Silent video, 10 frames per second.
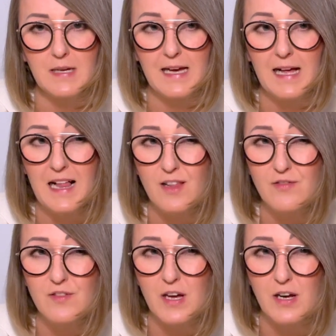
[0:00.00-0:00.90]

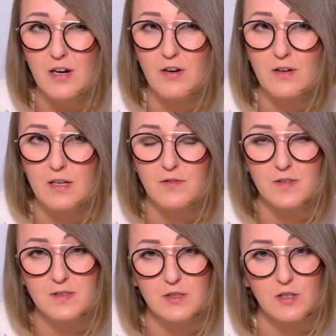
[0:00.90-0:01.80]
healthcare if
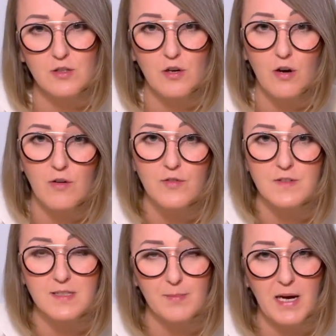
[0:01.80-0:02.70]
it's not covered
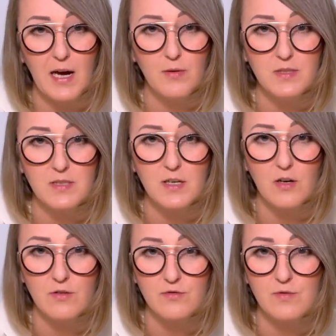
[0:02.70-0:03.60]
somehow in the
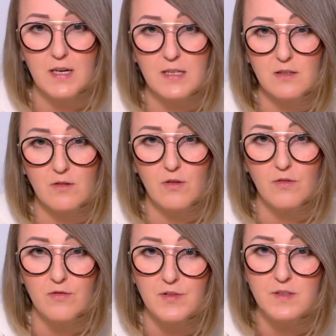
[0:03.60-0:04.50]
contract
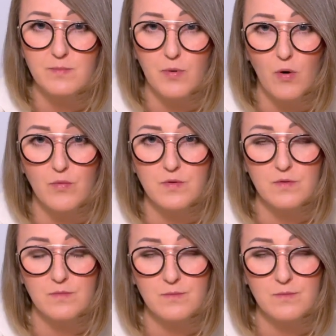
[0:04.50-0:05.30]
of the spouse,